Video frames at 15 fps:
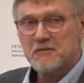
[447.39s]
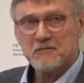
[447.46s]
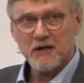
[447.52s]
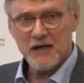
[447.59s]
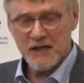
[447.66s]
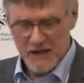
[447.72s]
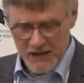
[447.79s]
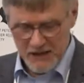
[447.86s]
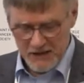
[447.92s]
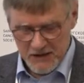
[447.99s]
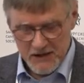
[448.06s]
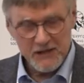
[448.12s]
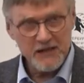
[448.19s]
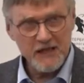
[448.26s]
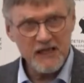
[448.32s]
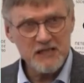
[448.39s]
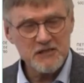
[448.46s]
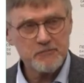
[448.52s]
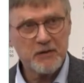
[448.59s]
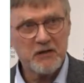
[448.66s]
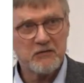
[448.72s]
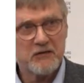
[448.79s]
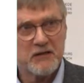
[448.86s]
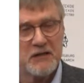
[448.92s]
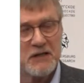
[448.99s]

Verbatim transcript: validated HPV